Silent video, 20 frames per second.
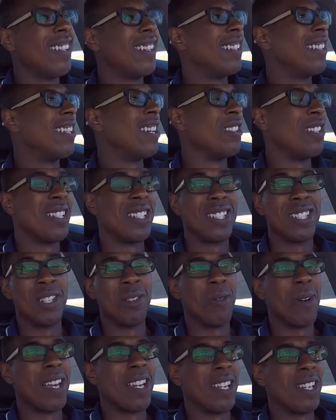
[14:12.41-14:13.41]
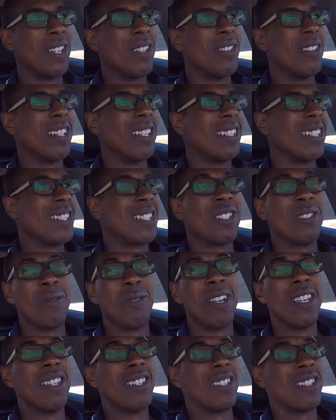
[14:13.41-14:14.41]
You know, this is the way to do it. This is the
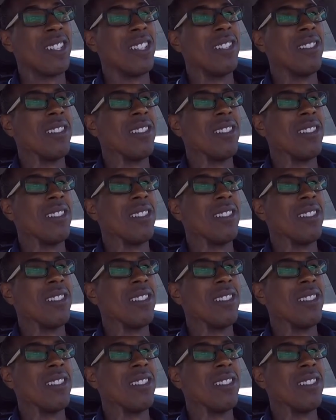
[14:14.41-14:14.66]
way you should